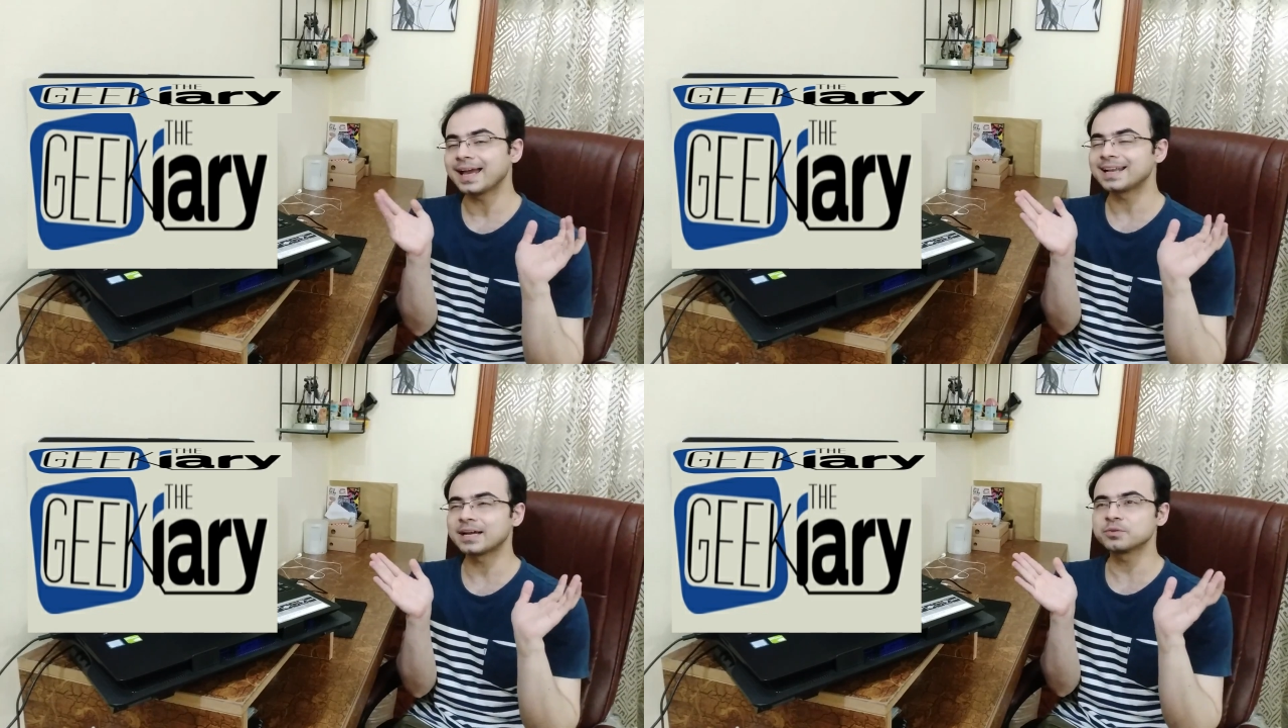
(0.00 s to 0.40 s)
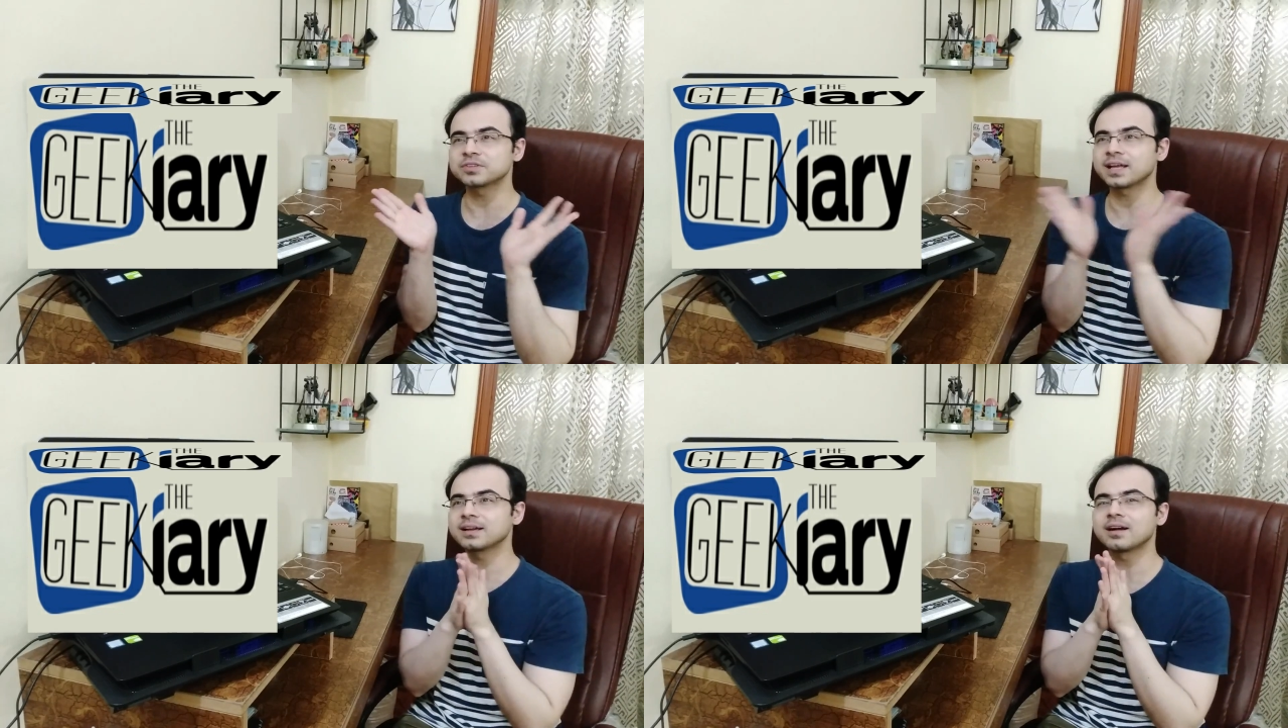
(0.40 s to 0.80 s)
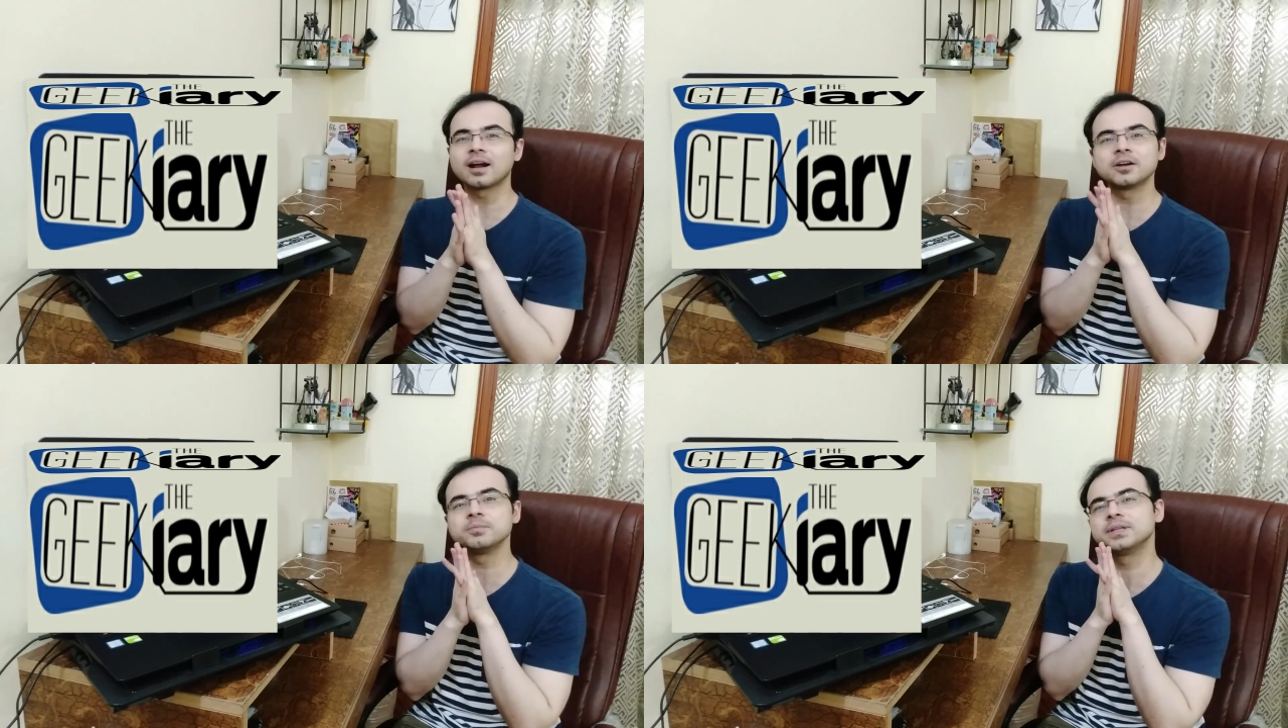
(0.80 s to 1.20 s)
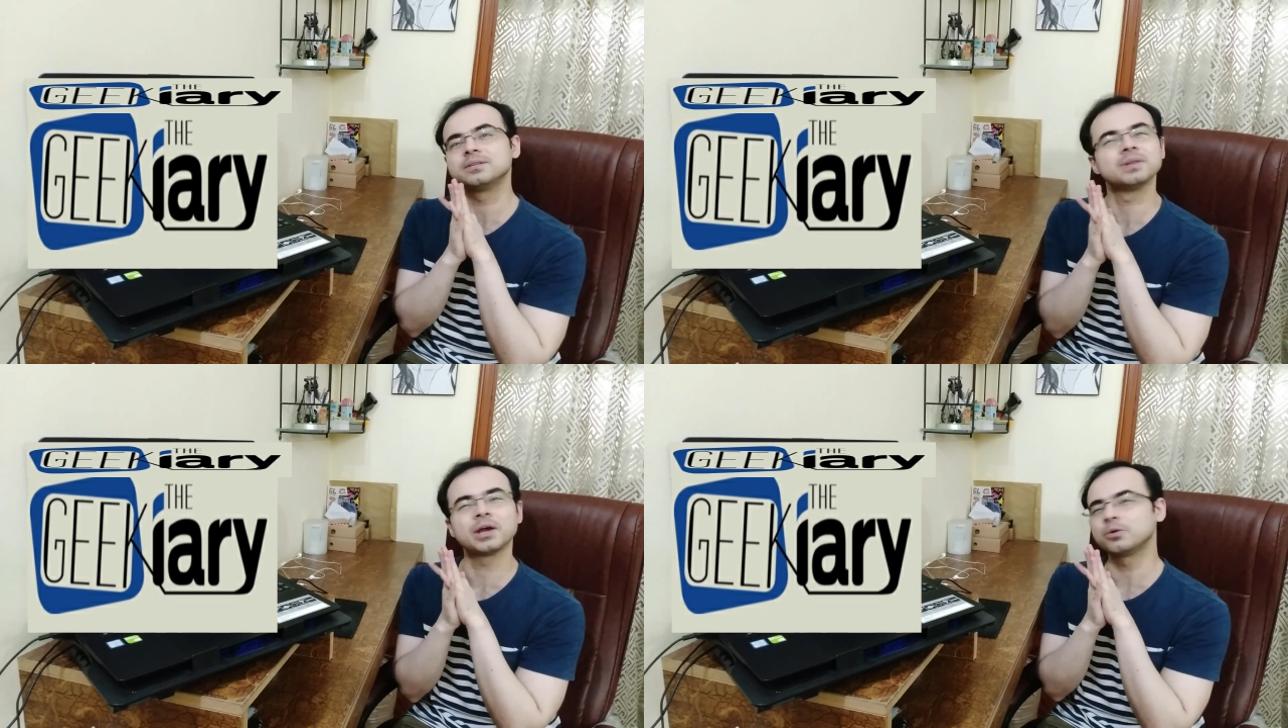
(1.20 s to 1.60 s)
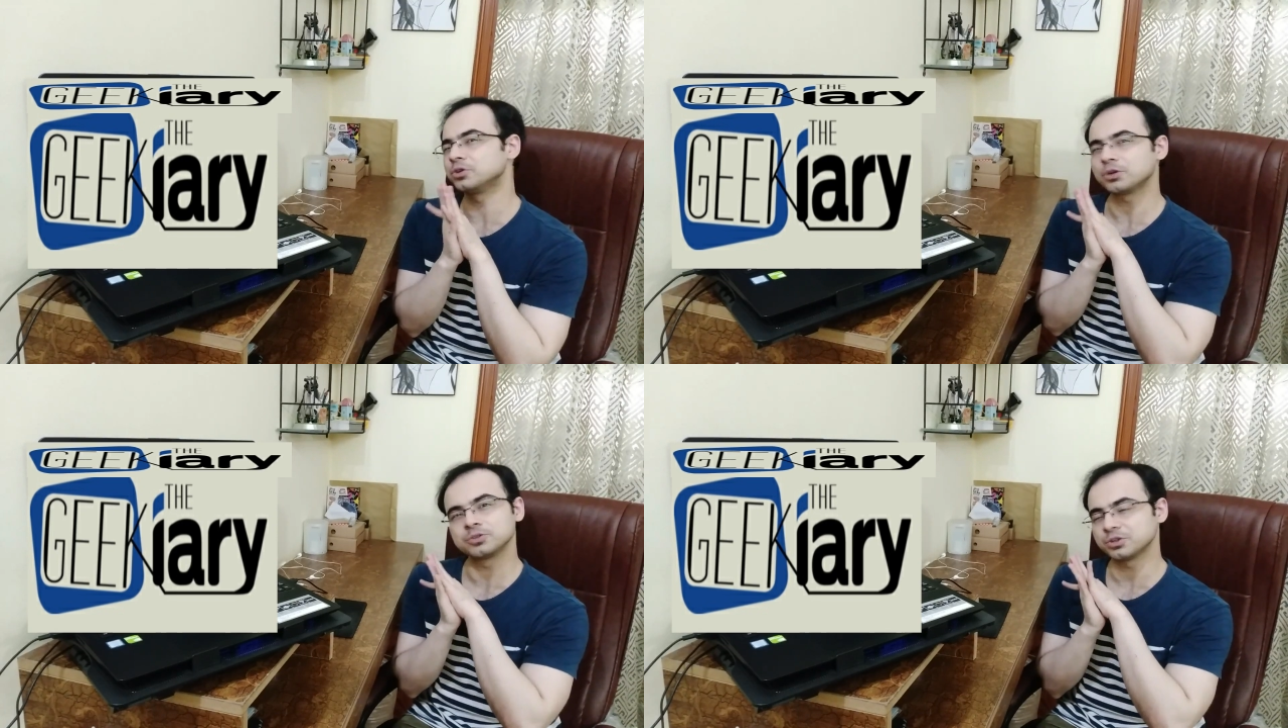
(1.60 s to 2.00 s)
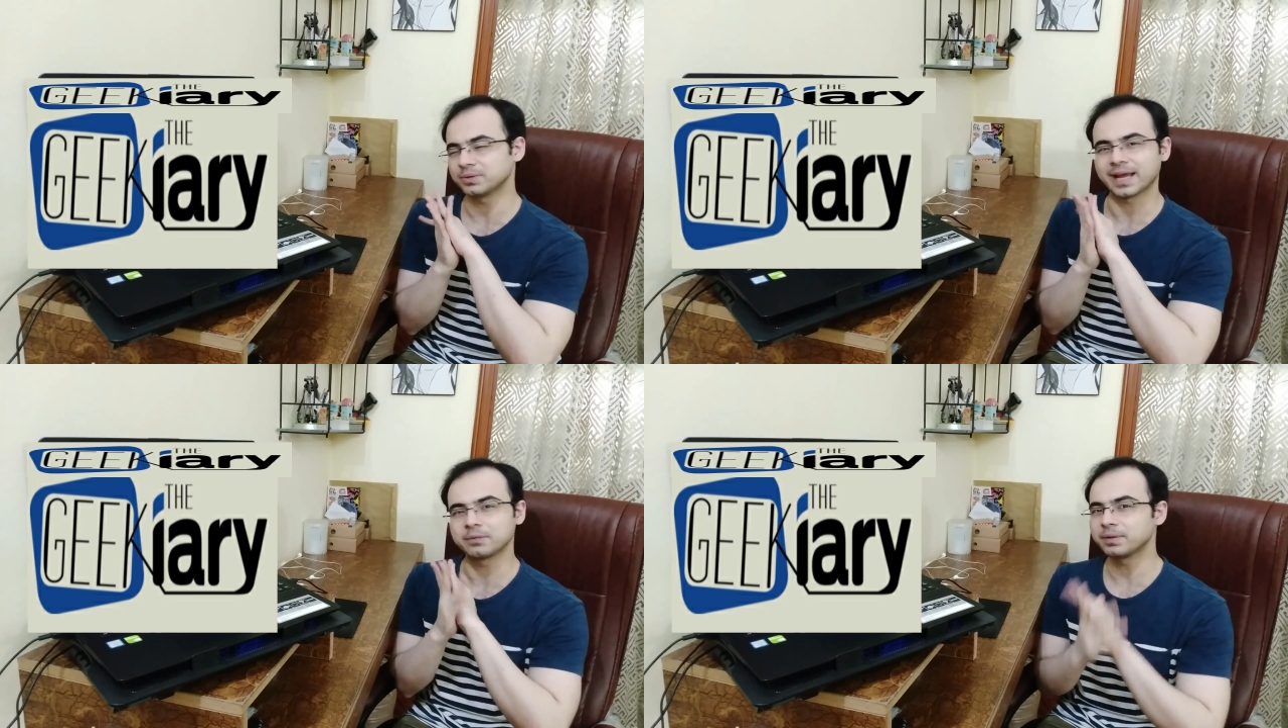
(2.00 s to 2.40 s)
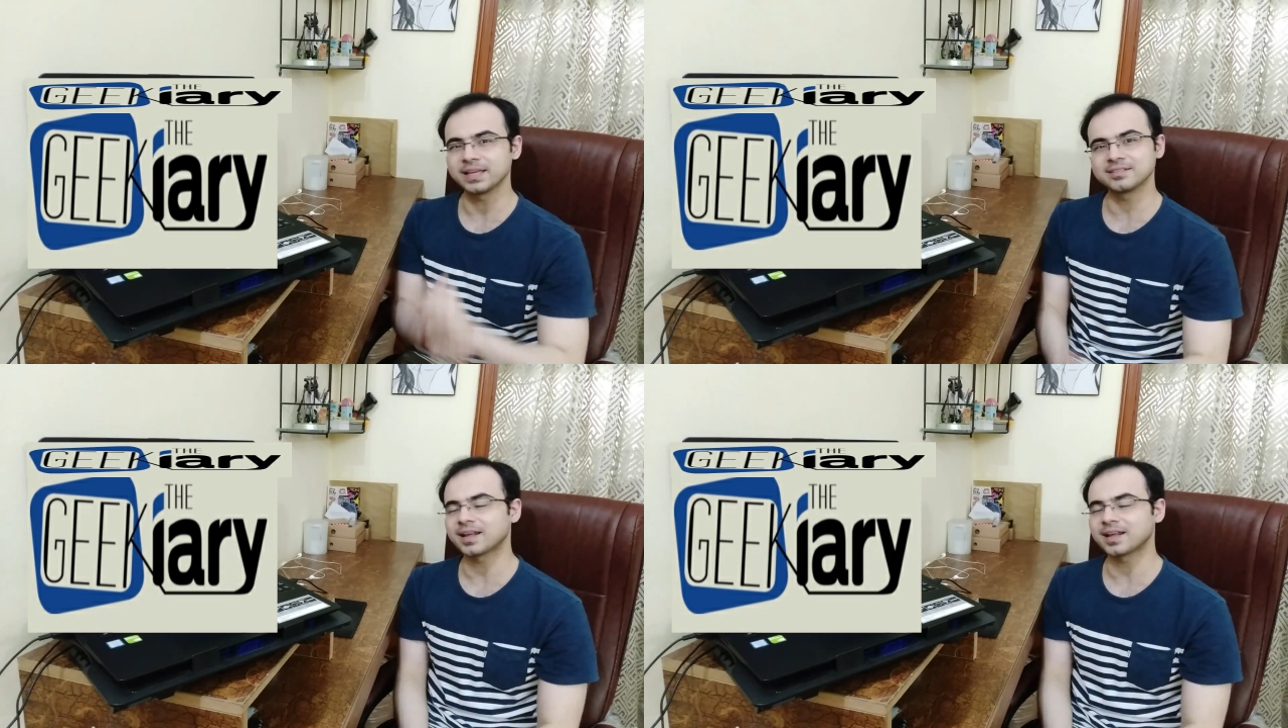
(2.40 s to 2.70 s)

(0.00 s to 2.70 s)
and I was like, Carmen, no, don't do that, please.